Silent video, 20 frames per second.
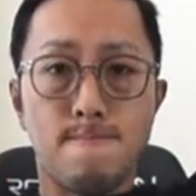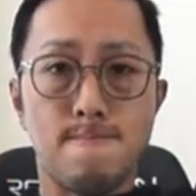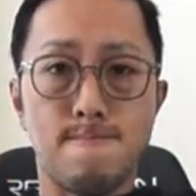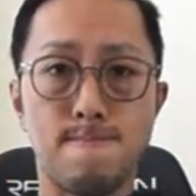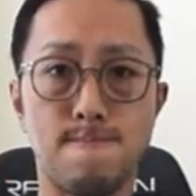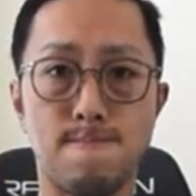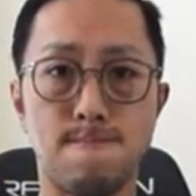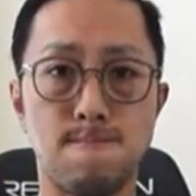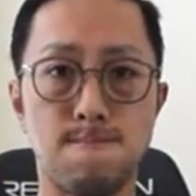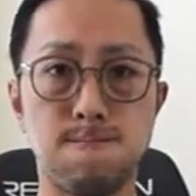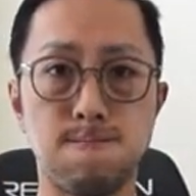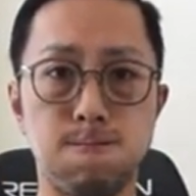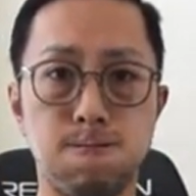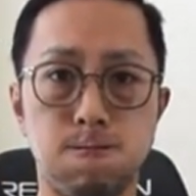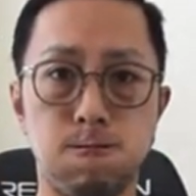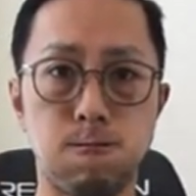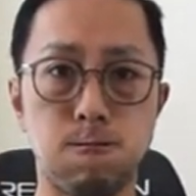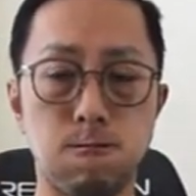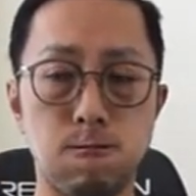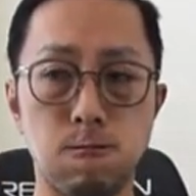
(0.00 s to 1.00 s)
maintain
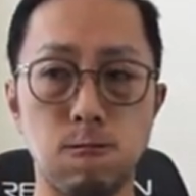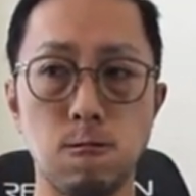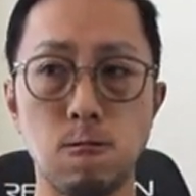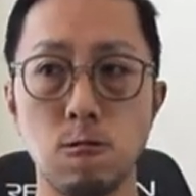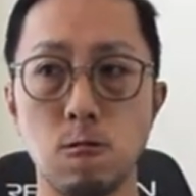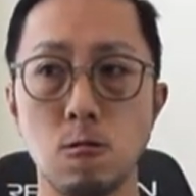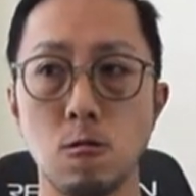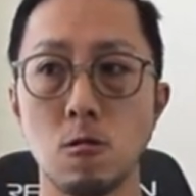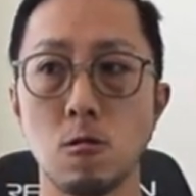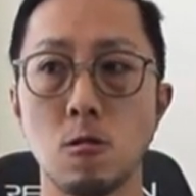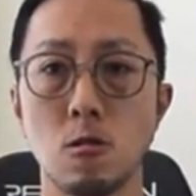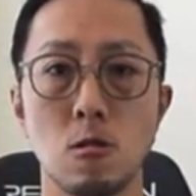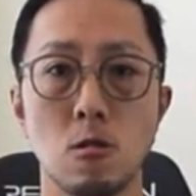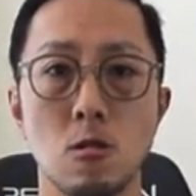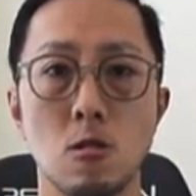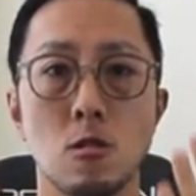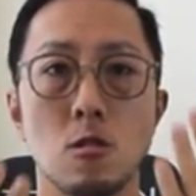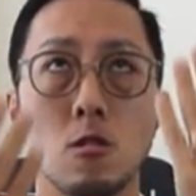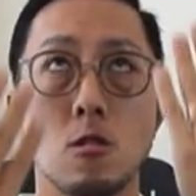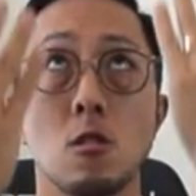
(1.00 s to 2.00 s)
the brace of your
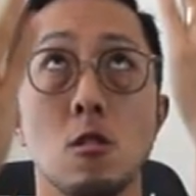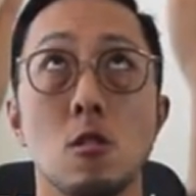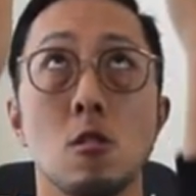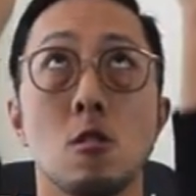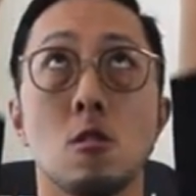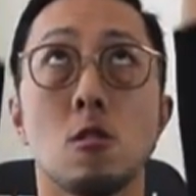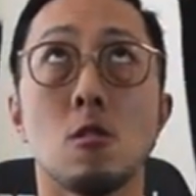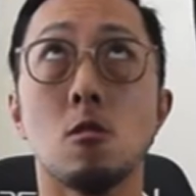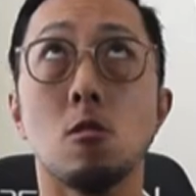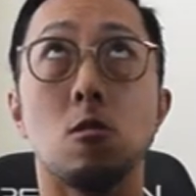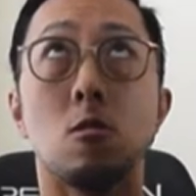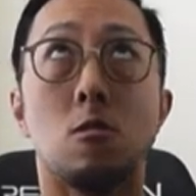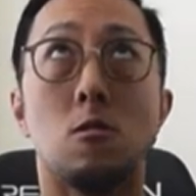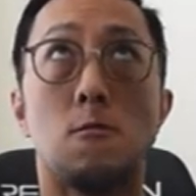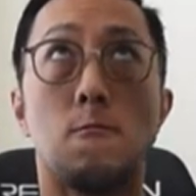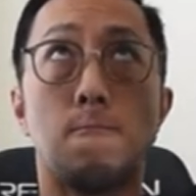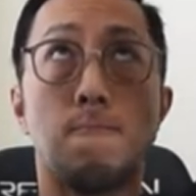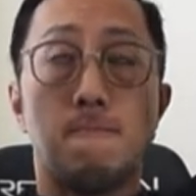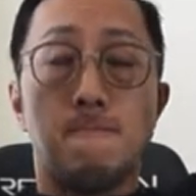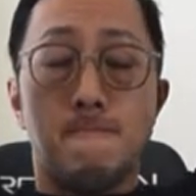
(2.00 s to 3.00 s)
abdomen throughout
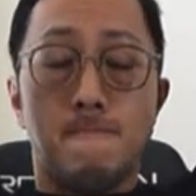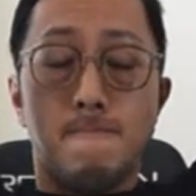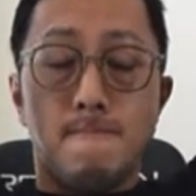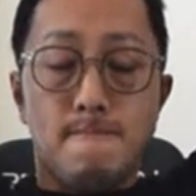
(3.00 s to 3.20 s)
movement.